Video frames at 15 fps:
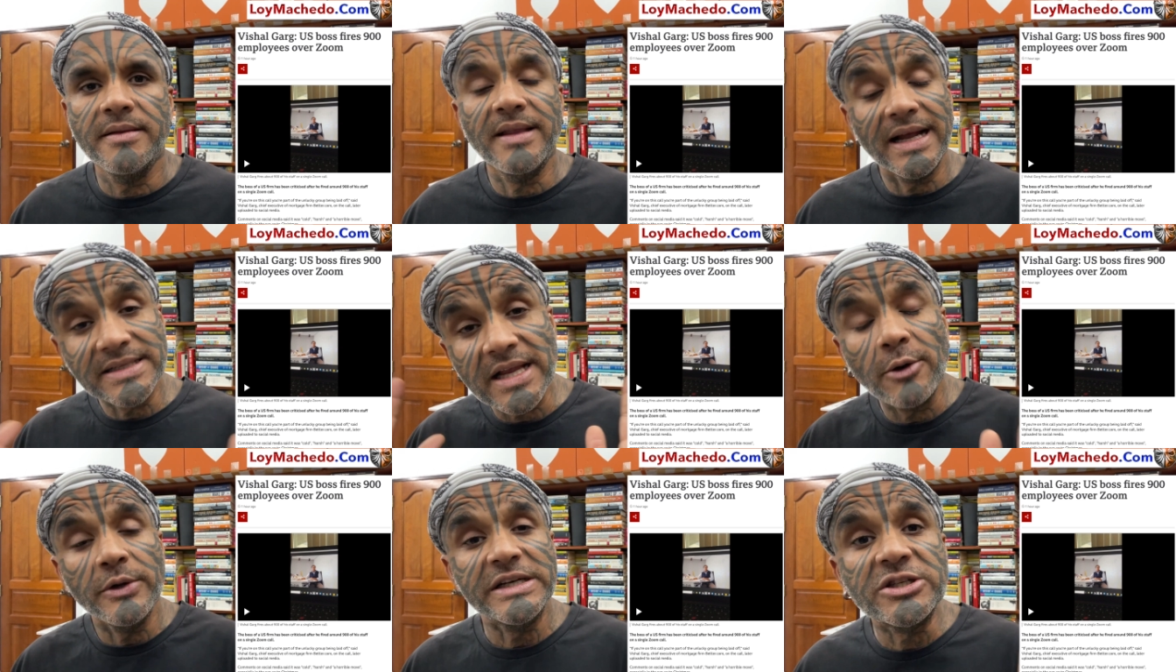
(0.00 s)
That's
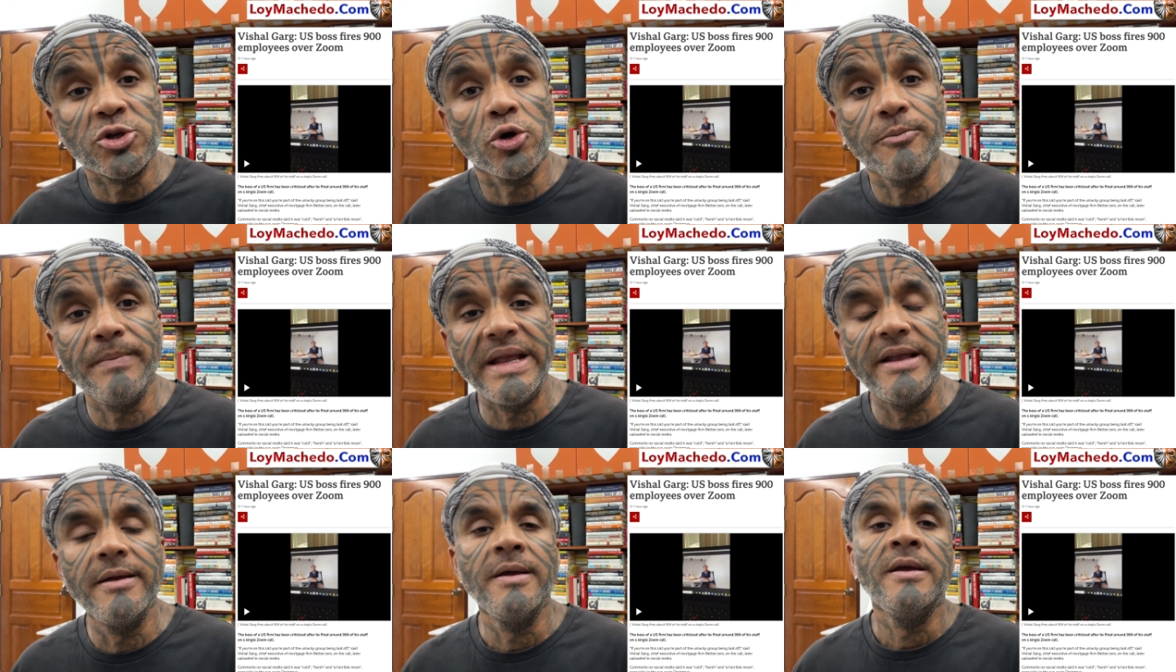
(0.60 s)
how it should
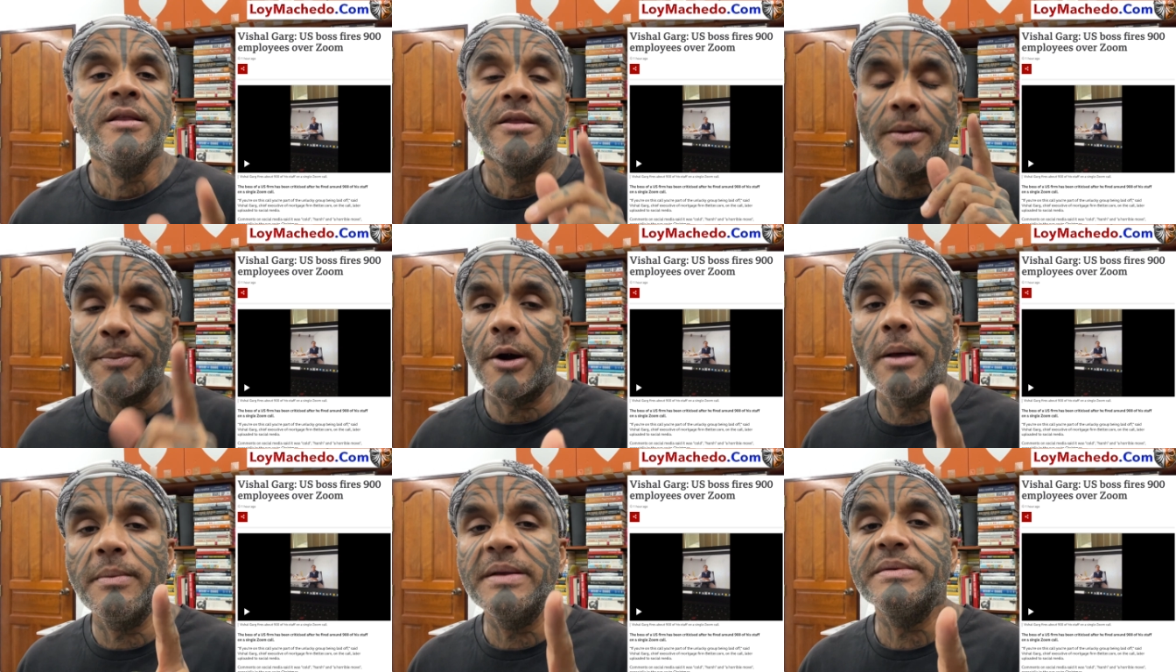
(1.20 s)
be. The
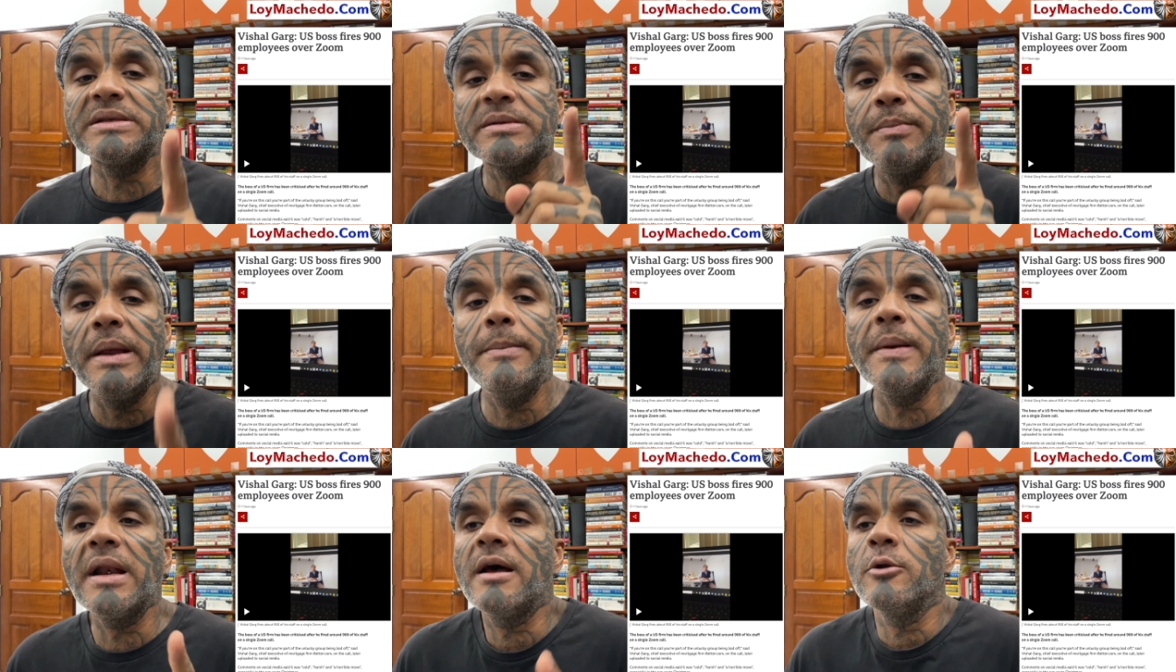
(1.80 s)
problem is
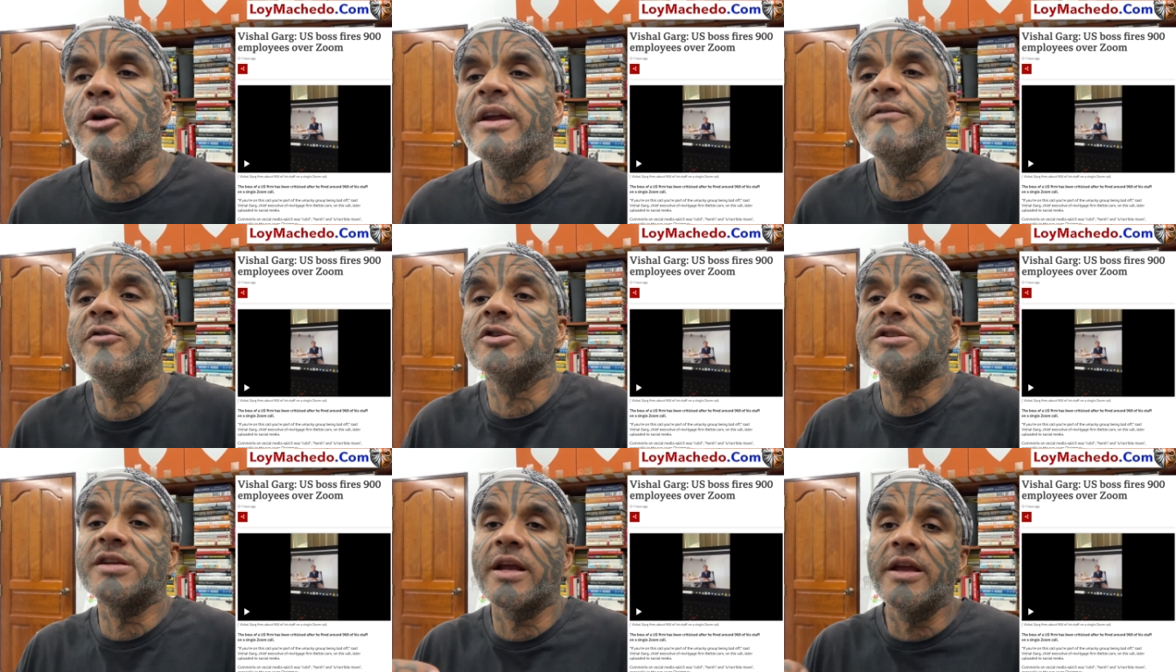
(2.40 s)
people are looking
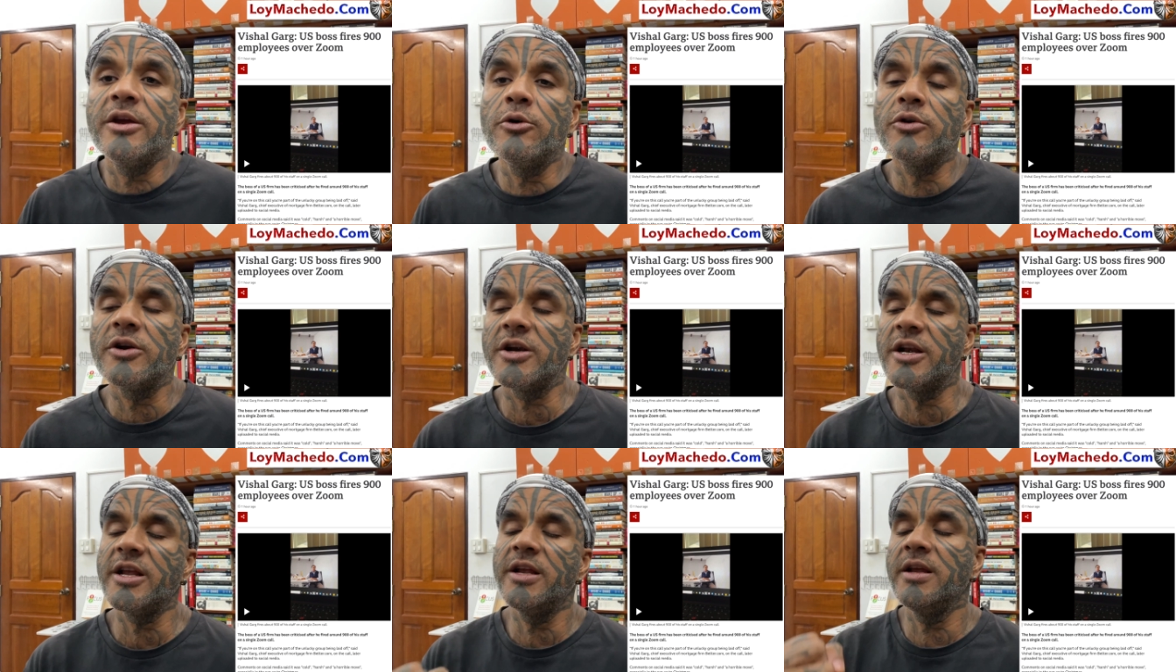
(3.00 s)
for
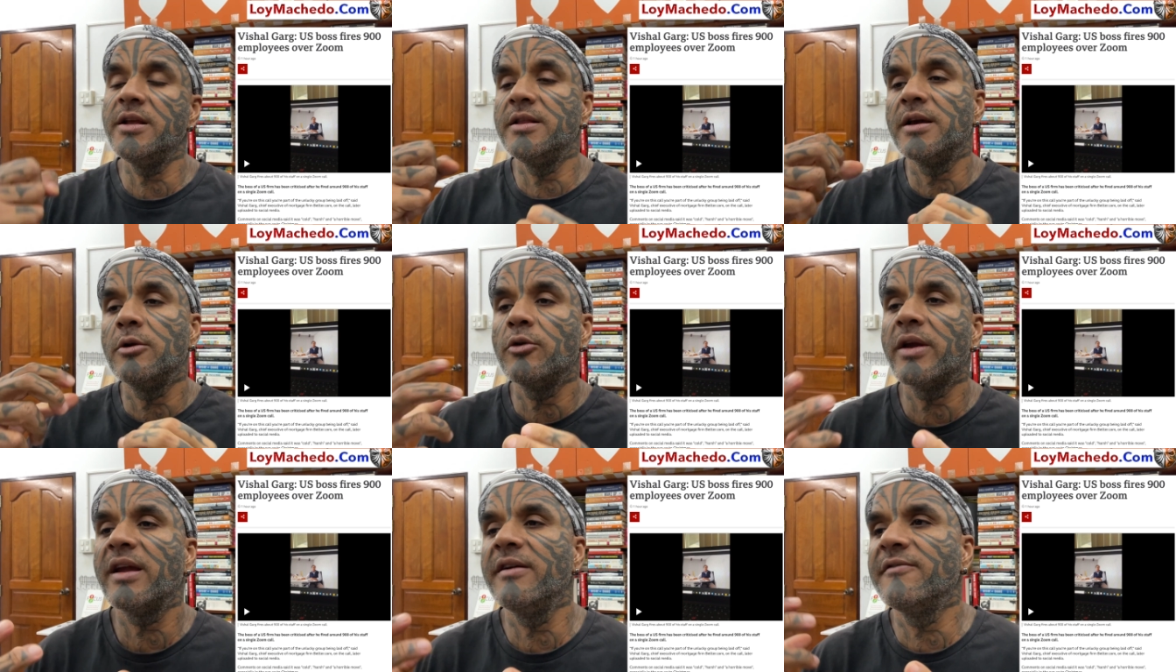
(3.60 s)
security, they're
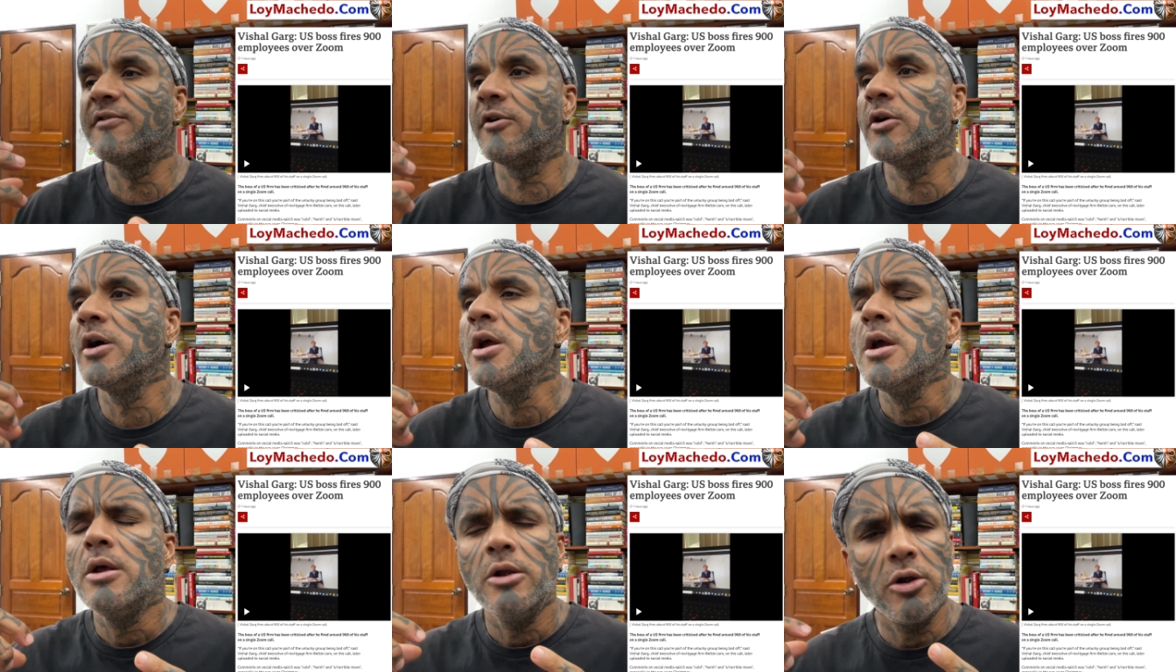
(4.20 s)
looking for
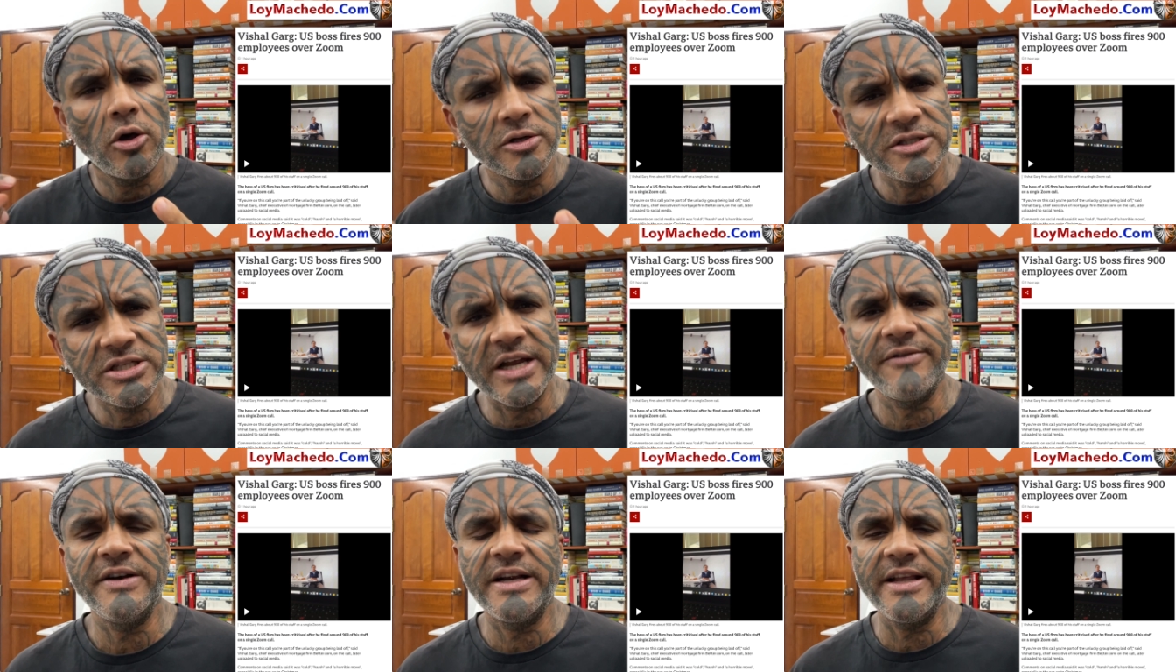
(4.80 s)

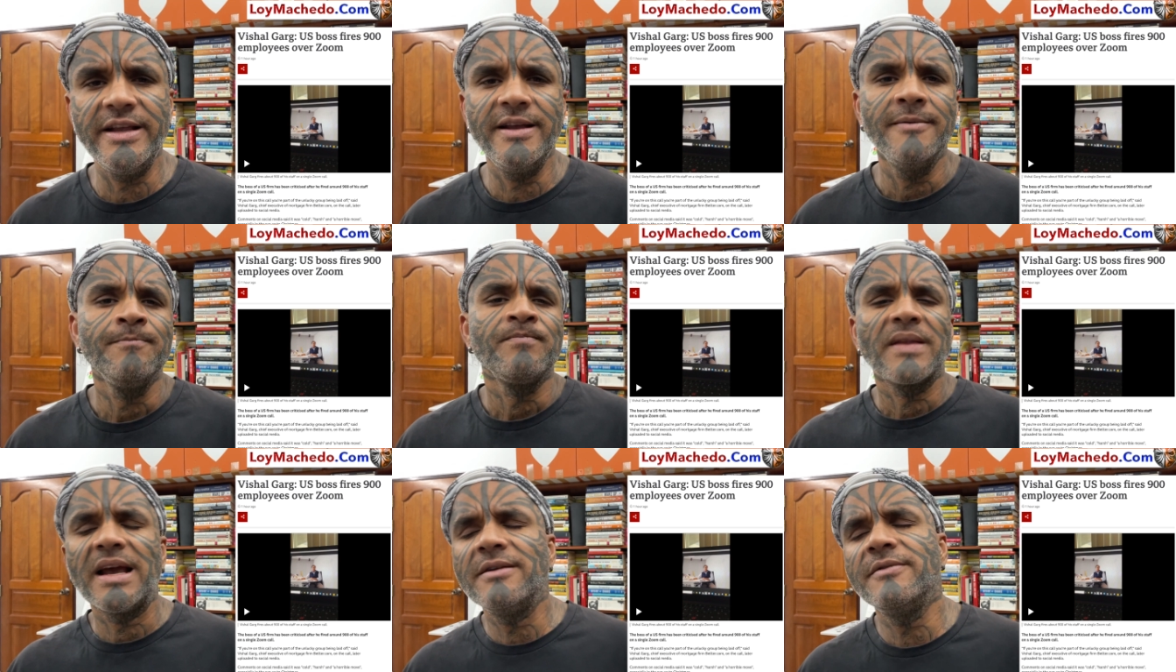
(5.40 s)
longevity,
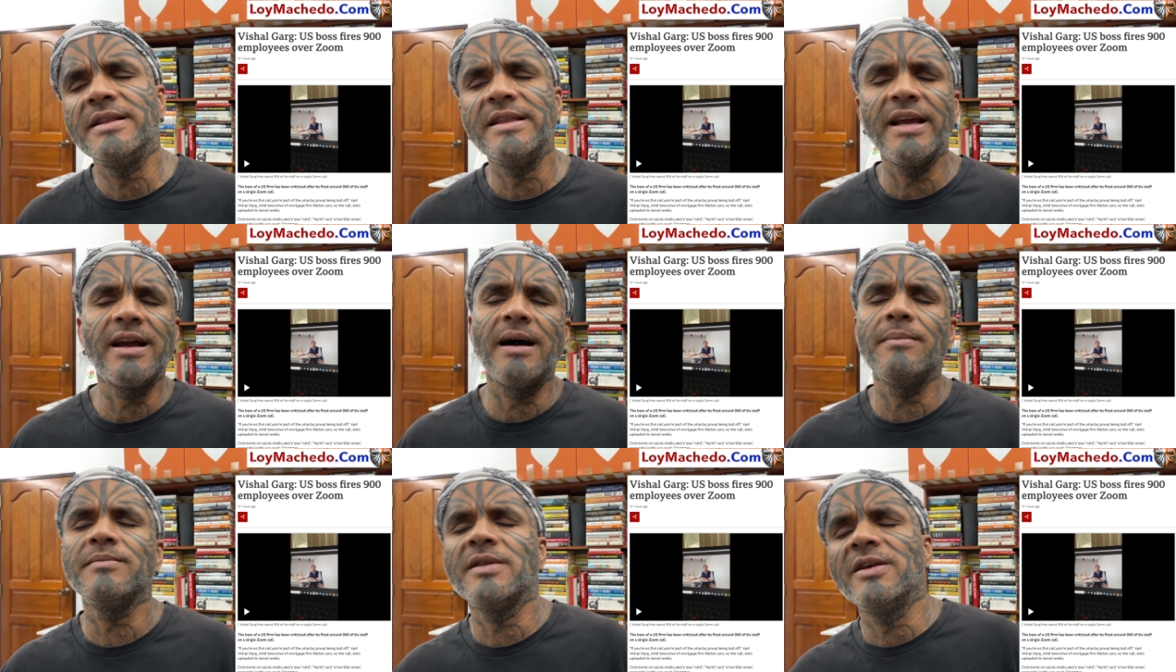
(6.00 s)
and when they
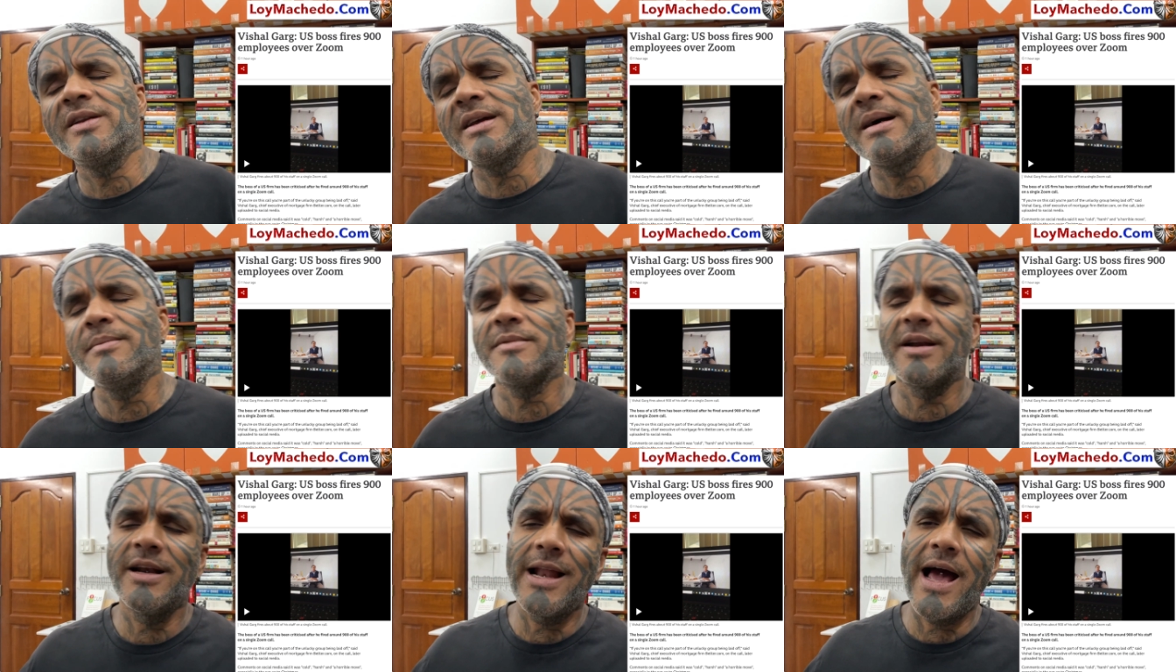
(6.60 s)
come, they'll come
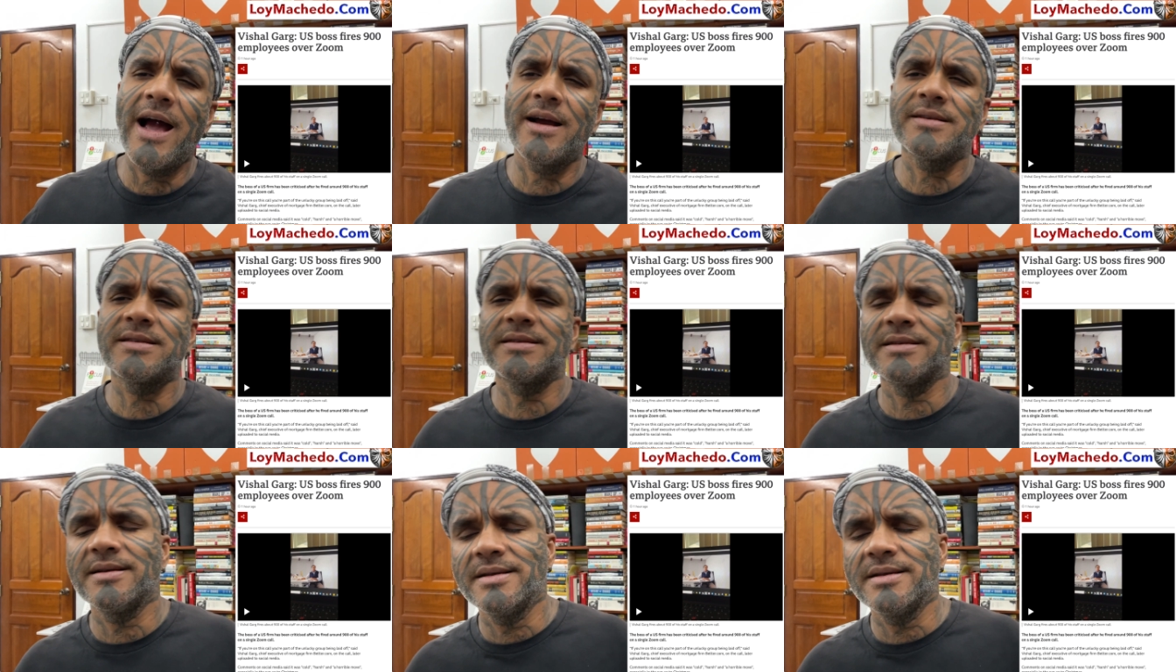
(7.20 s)
relax.